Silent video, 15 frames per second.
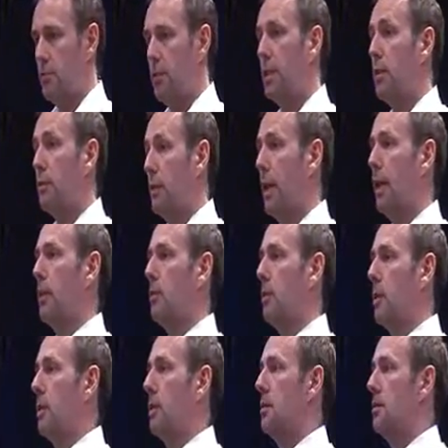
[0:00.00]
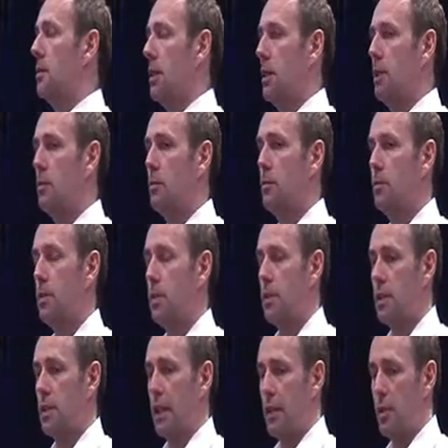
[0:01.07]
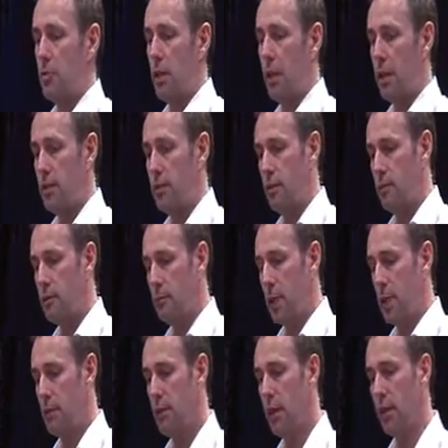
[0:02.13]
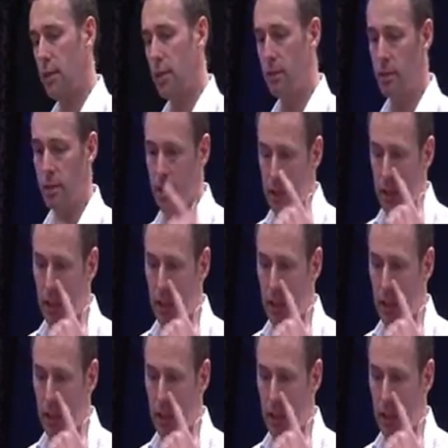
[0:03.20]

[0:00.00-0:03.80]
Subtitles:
meet the valuer to get this place valued.